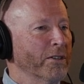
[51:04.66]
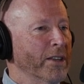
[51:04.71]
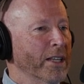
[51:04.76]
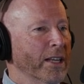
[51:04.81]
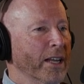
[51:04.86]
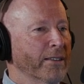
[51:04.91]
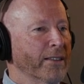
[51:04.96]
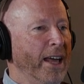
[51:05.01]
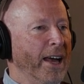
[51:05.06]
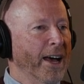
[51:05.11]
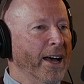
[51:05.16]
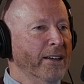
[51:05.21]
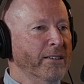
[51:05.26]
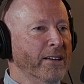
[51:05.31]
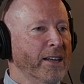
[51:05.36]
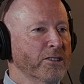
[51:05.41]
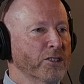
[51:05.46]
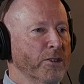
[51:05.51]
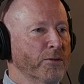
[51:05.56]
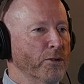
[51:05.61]
or anything like that. Sure.
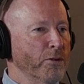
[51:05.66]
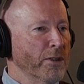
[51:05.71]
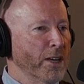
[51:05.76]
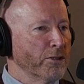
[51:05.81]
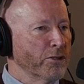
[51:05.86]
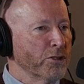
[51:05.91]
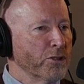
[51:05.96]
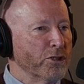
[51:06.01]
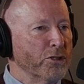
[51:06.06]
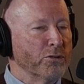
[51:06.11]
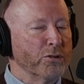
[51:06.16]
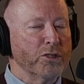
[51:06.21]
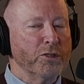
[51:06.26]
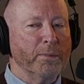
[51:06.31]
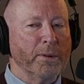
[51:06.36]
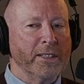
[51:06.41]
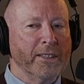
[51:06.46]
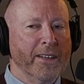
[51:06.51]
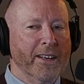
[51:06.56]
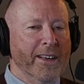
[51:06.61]
It has a few thousand students,
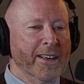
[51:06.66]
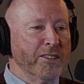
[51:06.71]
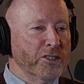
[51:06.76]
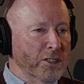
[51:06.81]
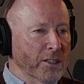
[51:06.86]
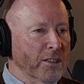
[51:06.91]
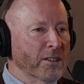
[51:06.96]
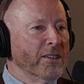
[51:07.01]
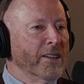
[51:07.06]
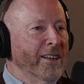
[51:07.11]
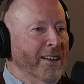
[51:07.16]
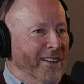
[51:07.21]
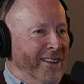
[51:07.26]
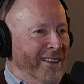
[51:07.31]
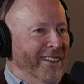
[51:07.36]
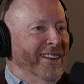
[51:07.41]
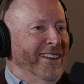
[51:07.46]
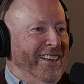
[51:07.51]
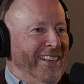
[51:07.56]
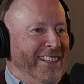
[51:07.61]
but still,
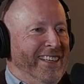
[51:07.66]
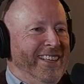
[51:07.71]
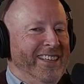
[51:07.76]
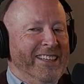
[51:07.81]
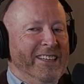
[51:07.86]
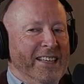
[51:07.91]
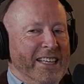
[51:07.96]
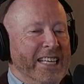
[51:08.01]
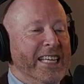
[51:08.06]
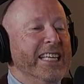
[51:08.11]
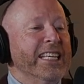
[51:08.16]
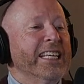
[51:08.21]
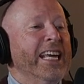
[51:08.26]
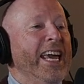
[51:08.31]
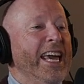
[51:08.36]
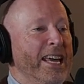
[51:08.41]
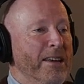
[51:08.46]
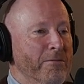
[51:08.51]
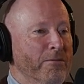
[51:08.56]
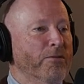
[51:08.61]
yeah. he he
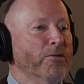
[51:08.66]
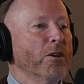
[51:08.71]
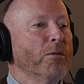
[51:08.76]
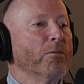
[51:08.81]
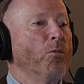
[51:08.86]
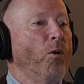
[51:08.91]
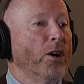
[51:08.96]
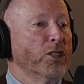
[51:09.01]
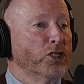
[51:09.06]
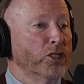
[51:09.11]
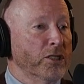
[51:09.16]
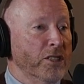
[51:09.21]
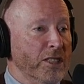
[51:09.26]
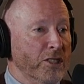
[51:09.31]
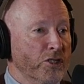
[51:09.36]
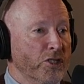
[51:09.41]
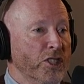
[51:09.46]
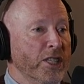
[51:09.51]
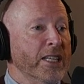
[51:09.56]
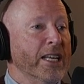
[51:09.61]
came from Washington D
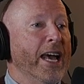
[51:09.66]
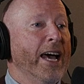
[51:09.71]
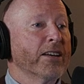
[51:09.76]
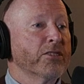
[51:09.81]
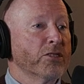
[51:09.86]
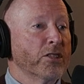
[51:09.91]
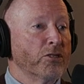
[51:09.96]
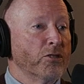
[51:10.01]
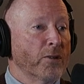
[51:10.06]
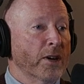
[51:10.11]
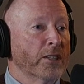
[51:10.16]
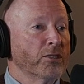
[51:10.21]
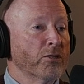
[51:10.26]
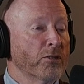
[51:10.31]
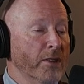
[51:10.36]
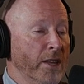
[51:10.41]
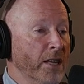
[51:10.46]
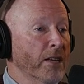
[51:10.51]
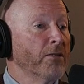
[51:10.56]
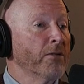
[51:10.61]
C as the director
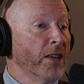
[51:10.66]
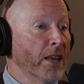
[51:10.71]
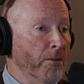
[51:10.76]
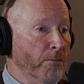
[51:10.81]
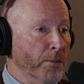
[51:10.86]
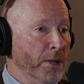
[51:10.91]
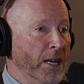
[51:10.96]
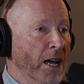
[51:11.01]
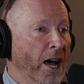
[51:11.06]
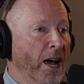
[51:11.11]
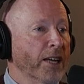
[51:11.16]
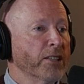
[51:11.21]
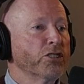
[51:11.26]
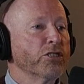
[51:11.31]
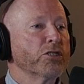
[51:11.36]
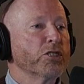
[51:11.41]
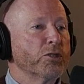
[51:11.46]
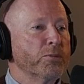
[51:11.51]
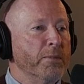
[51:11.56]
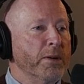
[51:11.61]
then of the F B I to
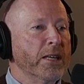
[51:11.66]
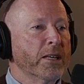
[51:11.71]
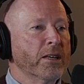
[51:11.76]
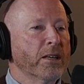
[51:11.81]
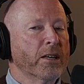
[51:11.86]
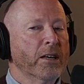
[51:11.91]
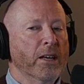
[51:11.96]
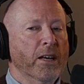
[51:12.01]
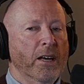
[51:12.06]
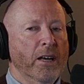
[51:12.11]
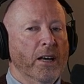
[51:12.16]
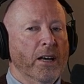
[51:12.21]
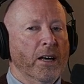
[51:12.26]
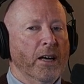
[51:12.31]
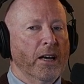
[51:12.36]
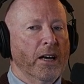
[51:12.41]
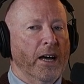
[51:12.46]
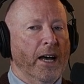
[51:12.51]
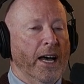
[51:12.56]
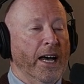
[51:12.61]
right. speak
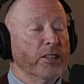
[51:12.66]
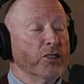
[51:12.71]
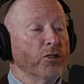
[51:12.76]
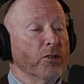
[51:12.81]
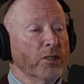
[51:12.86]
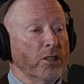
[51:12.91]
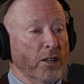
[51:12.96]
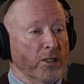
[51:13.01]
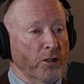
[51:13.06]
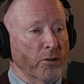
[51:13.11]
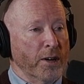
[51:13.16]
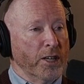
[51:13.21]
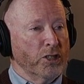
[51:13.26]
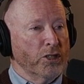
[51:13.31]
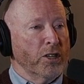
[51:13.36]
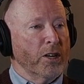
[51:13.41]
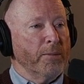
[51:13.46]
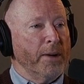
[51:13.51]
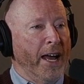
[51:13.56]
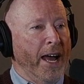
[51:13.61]
at your
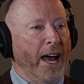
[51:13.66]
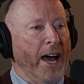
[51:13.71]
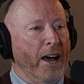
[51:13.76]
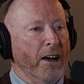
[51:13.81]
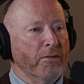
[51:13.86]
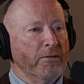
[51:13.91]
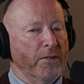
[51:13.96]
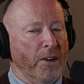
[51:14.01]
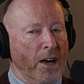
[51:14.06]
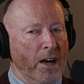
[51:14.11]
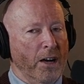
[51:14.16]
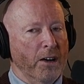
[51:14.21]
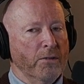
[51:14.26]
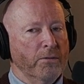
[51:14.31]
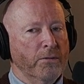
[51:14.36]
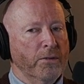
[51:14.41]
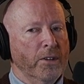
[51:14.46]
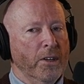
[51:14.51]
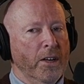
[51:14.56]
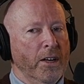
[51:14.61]
inauguration on behalf
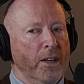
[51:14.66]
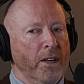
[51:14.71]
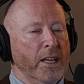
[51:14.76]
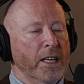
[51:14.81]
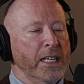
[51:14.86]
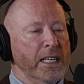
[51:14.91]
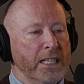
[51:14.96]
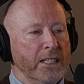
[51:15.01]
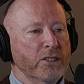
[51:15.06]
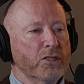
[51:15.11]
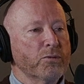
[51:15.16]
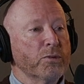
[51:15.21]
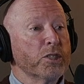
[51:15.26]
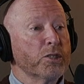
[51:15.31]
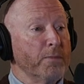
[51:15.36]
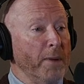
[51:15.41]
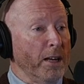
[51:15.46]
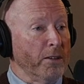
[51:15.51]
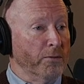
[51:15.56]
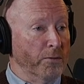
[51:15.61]
of his
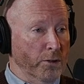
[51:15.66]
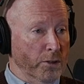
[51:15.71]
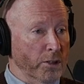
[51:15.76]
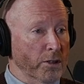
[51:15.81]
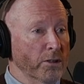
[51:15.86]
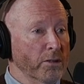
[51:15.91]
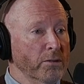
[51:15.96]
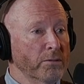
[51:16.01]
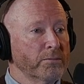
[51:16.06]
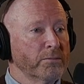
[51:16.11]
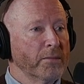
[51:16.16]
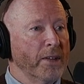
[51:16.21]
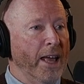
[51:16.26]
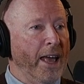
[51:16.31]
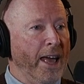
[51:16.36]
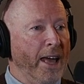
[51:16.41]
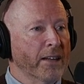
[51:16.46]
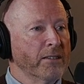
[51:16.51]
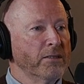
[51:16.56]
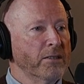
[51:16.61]
respect for you
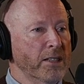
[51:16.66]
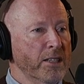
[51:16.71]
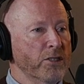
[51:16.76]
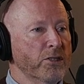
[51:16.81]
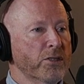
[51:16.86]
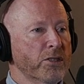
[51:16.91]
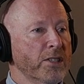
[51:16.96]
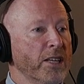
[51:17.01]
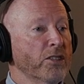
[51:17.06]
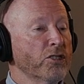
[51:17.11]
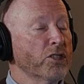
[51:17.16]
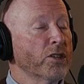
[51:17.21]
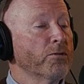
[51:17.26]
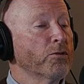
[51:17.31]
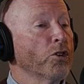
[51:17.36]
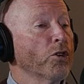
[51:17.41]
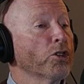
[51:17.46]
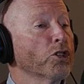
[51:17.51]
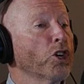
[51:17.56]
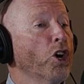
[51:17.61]
and yeah. his sense of
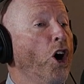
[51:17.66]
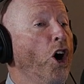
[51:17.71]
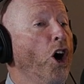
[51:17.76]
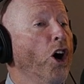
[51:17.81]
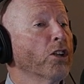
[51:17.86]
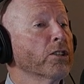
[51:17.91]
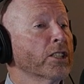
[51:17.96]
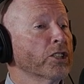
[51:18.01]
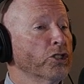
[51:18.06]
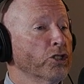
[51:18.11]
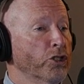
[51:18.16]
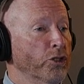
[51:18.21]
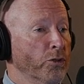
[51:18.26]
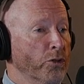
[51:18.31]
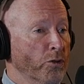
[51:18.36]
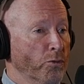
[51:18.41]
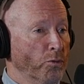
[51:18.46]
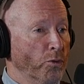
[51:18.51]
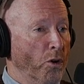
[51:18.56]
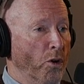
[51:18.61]
your calling to
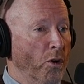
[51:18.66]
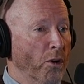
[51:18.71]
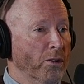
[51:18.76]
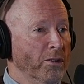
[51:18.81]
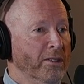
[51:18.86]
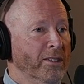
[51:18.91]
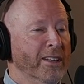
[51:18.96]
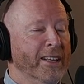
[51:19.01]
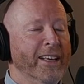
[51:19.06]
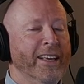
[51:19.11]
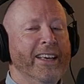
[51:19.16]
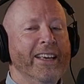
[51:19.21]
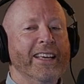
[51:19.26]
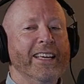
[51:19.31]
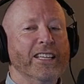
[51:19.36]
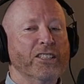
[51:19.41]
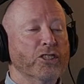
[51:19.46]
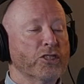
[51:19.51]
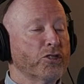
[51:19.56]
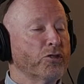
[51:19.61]
the role. Yeah.
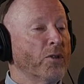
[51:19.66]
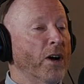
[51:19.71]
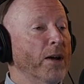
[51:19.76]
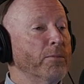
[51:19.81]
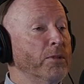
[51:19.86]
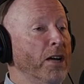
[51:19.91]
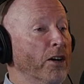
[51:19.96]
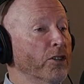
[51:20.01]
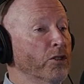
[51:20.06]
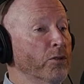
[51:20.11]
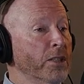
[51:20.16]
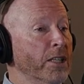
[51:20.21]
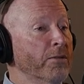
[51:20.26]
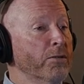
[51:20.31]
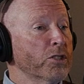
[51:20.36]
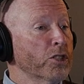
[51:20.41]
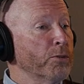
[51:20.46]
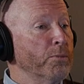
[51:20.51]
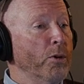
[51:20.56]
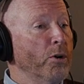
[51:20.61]
He described how you had
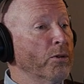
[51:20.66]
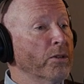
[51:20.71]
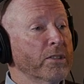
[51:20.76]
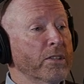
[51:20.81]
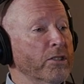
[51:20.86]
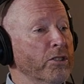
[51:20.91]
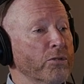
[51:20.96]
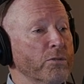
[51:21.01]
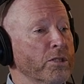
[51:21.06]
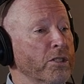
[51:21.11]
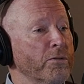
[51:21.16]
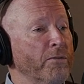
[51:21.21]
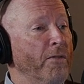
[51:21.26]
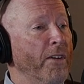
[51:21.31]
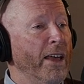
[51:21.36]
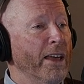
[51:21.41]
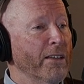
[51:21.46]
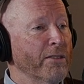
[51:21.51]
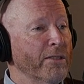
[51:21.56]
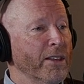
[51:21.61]
even spoken into his
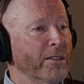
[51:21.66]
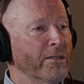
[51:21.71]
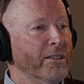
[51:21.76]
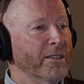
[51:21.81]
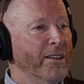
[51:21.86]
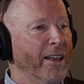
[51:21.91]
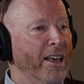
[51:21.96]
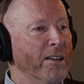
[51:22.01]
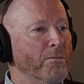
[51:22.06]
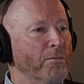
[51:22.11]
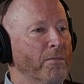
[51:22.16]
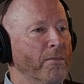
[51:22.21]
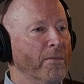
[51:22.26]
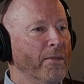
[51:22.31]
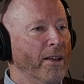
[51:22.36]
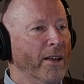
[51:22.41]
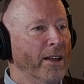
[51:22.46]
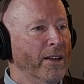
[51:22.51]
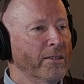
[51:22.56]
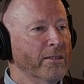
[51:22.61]
faith and, mm. and,
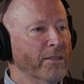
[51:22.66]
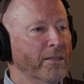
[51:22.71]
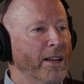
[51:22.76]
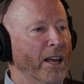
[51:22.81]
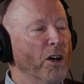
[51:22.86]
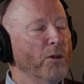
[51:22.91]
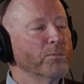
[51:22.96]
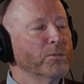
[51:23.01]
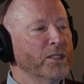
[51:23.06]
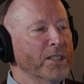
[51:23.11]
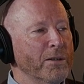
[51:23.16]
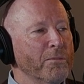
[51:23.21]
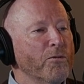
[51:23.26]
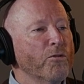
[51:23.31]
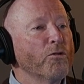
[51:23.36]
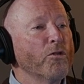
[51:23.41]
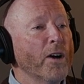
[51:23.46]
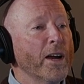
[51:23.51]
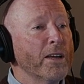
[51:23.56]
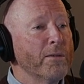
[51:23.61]
and helped him
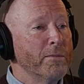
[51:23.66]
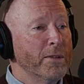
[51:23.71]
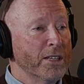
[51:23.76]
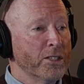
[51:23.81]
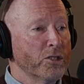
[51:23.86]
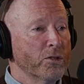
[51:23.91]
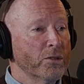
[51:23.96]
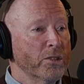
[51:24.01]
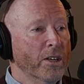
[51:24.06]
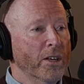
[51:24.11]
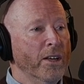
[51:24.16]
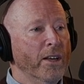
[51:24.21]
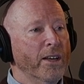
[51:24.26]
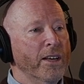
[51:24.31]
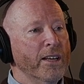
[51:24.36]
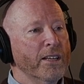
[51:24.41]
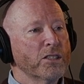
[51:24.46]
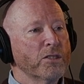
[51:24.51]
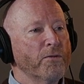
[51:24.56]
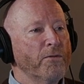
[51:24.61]
frame his,
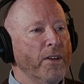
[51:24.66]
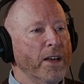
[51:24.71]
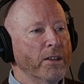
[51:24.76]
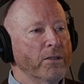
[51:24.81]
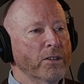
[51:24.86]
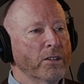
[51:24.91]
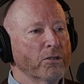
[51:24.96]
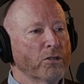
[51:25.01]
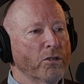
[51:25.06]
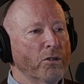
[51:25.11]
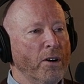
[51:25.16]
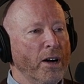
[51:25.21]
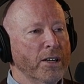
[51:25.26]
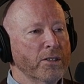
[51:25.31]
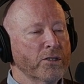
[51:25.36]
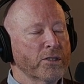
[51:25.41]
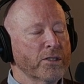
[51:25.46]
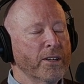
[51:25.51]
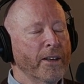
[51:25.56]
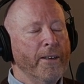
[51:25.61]
his faith in
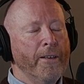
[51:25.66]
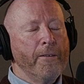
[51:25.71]
Christ.